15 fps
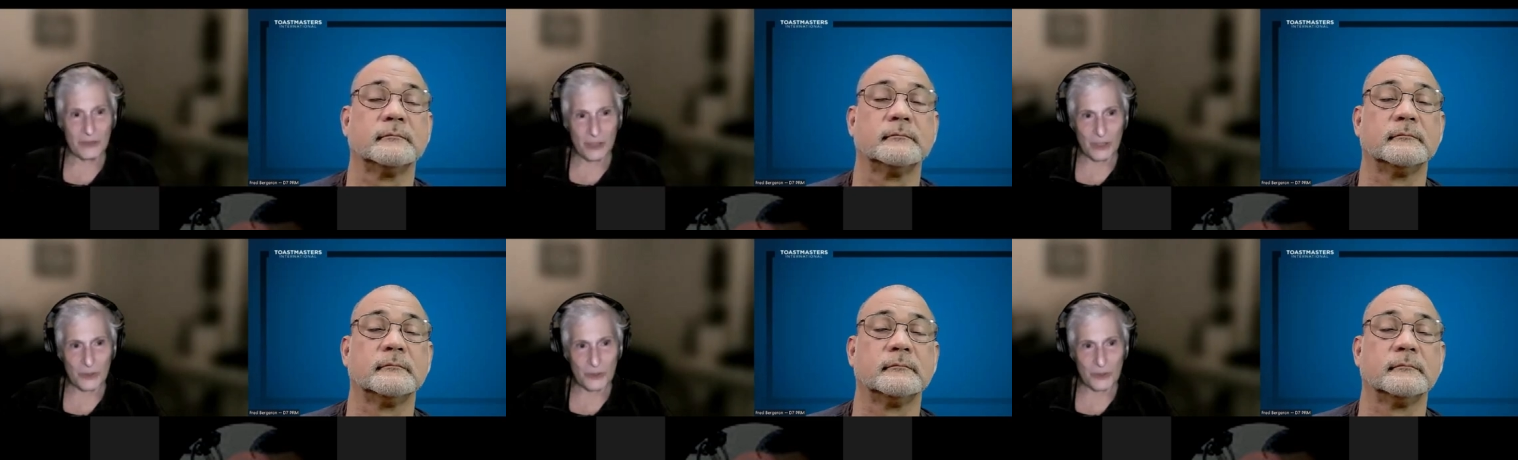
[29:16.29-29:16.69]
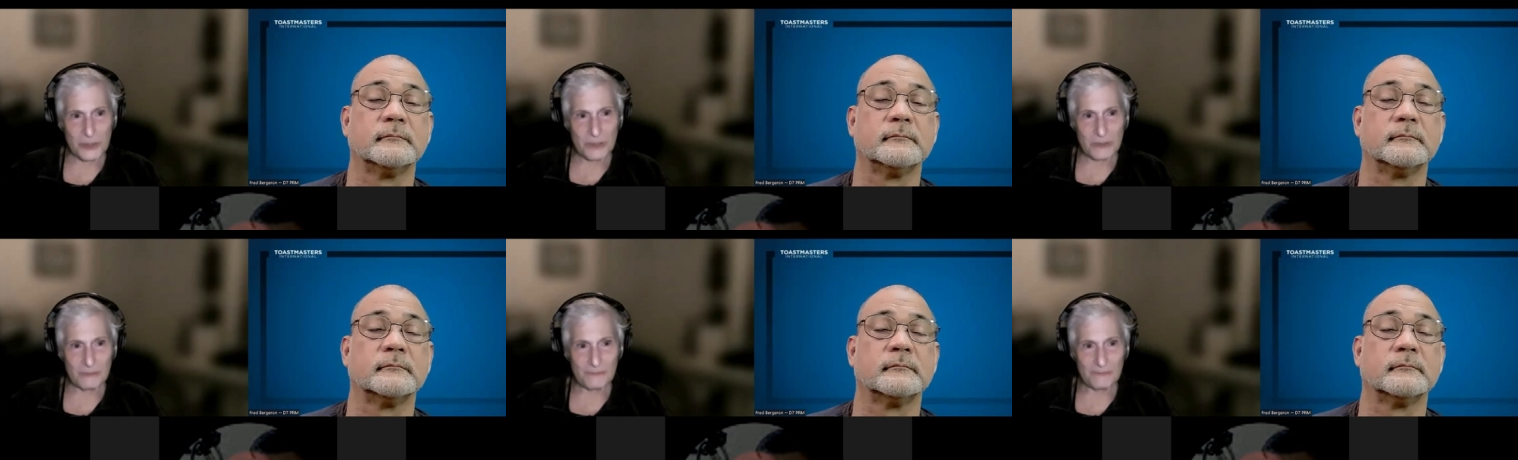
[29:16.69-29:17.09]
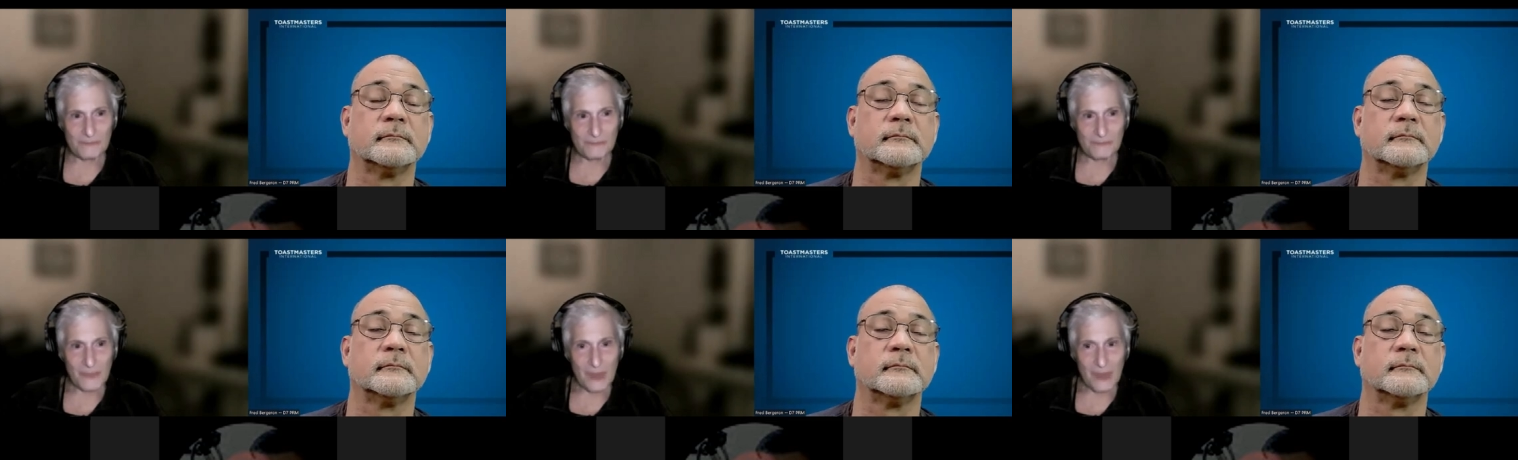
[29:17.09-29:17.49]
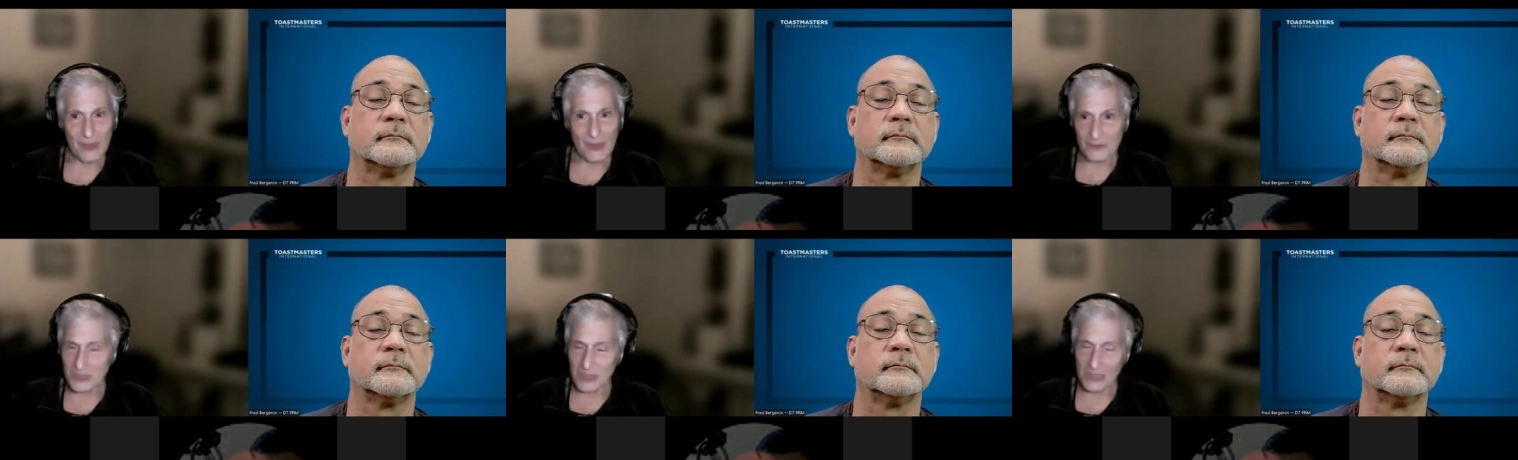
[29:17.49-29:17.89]
Speaker 1: years. I've
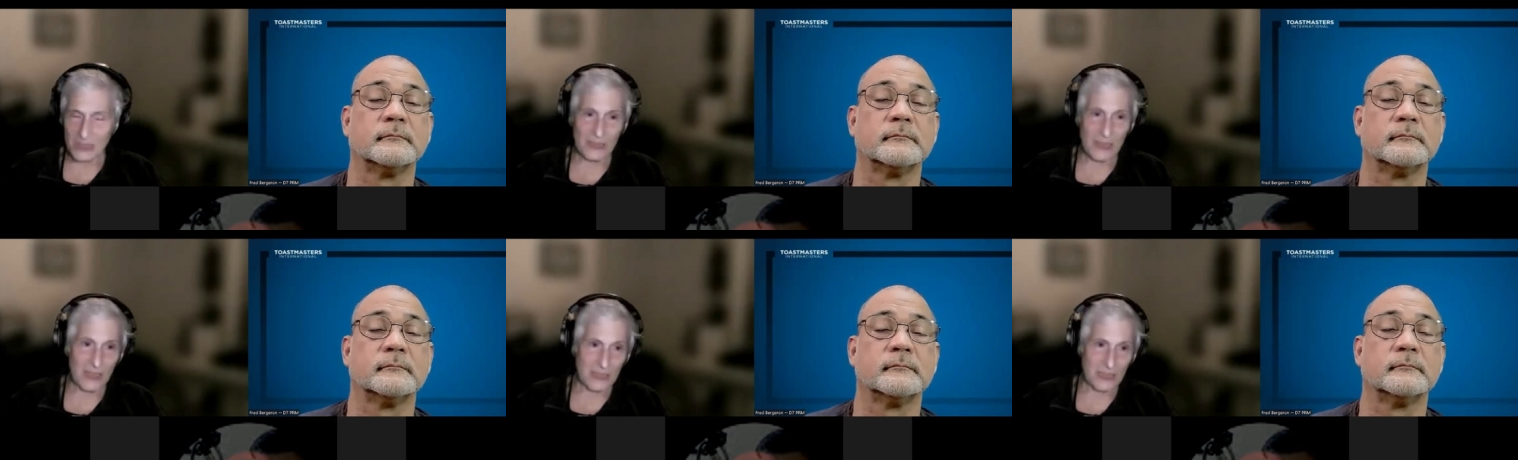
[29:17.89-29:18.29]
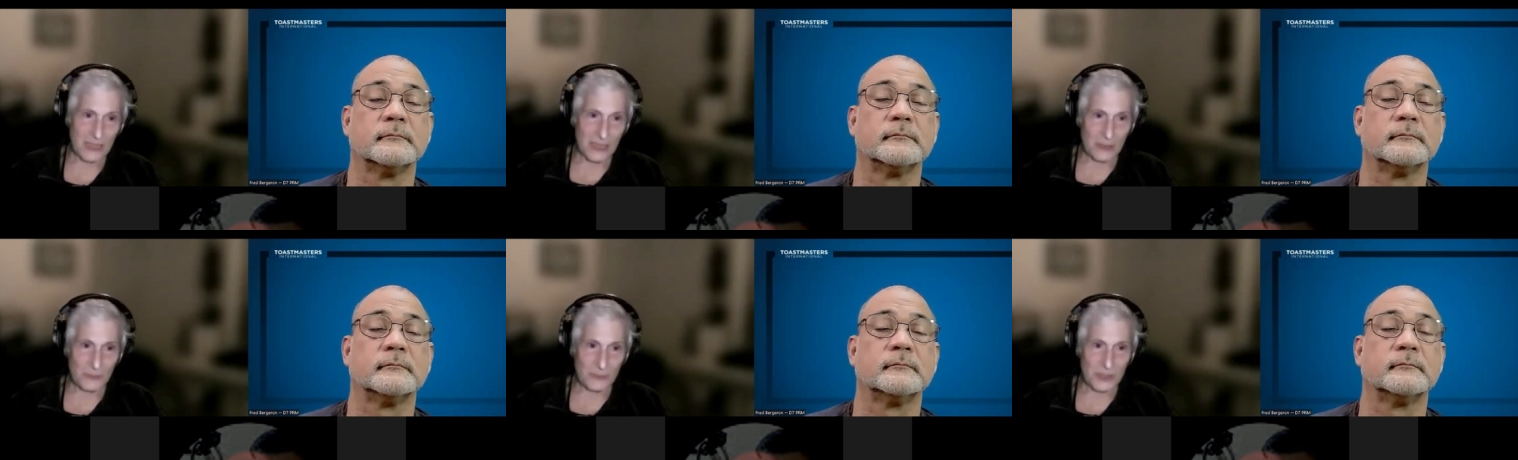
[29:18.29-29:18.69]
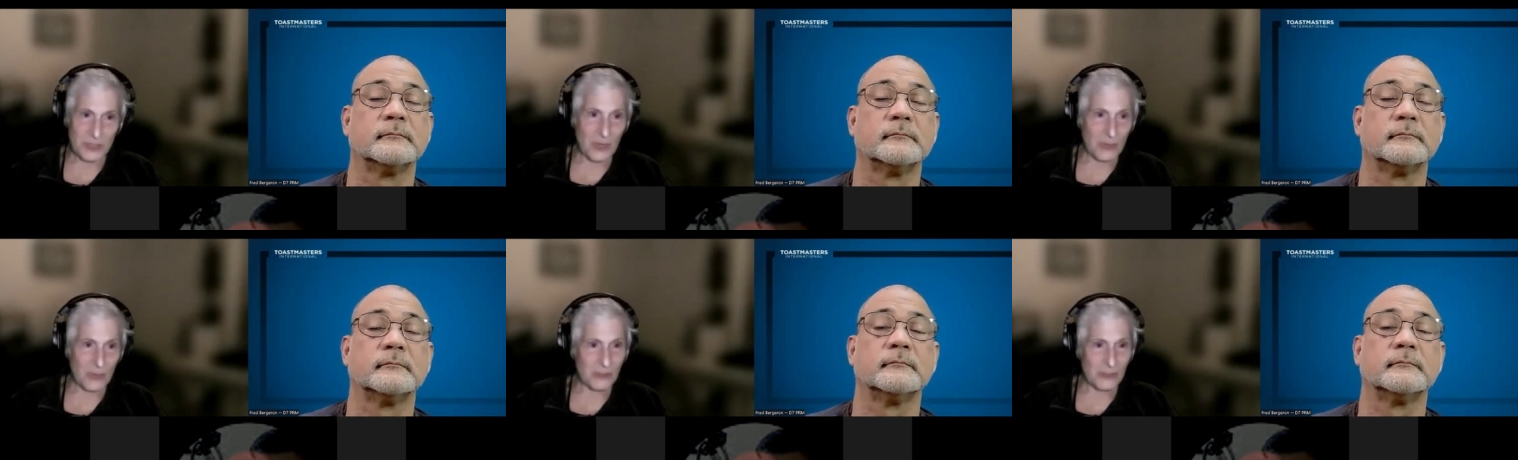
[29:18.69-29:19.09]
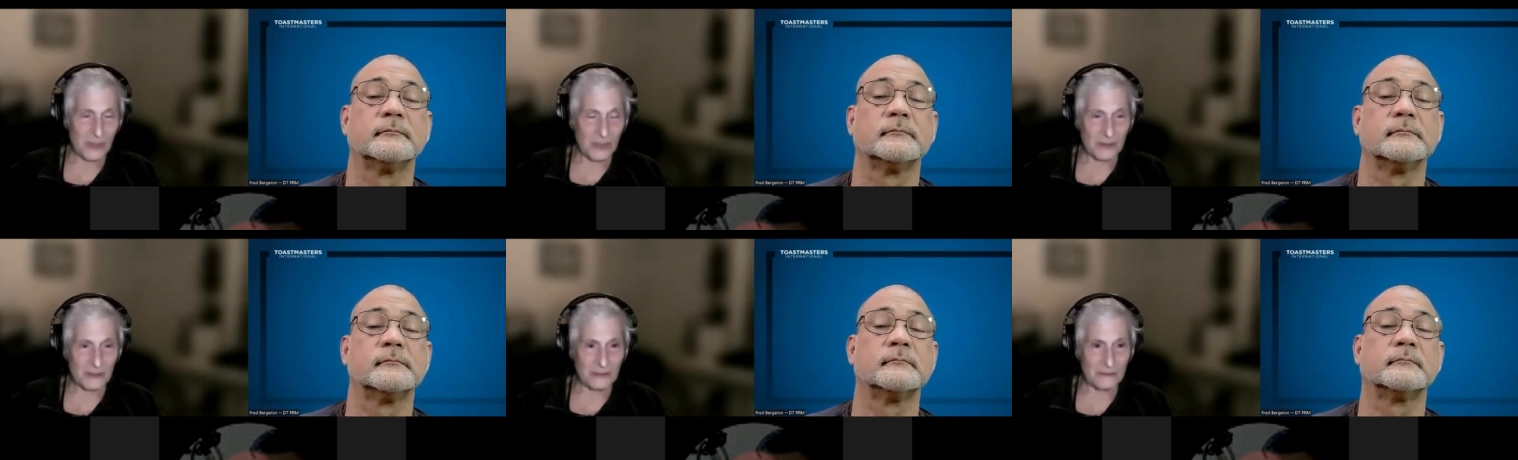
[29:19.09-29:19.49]
seen a lot of cameras come and
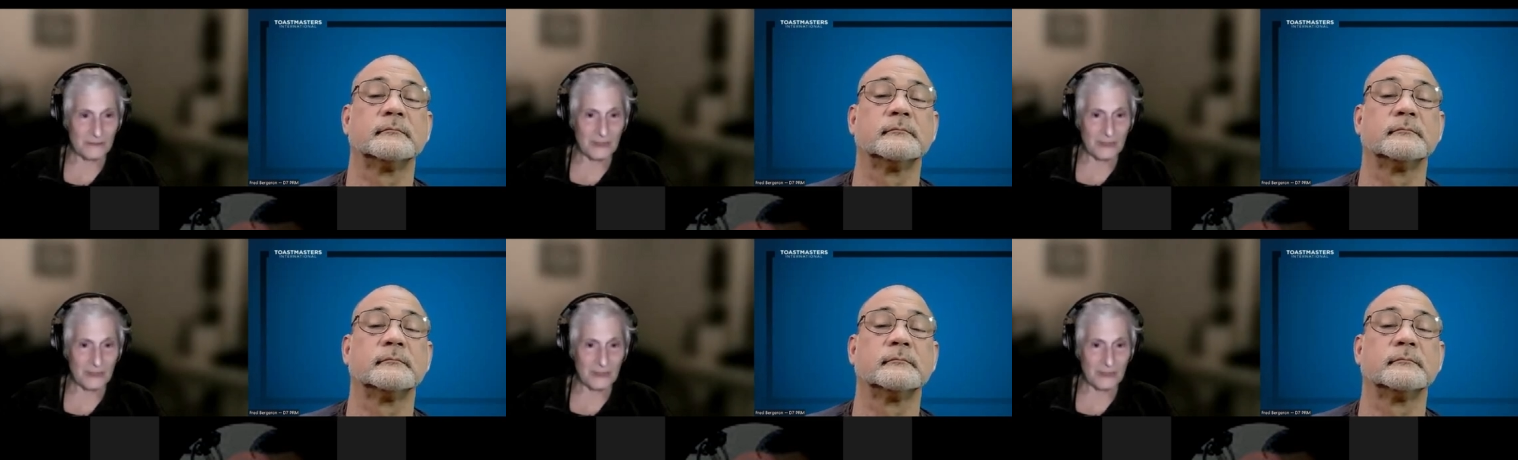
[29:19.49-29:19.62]
go.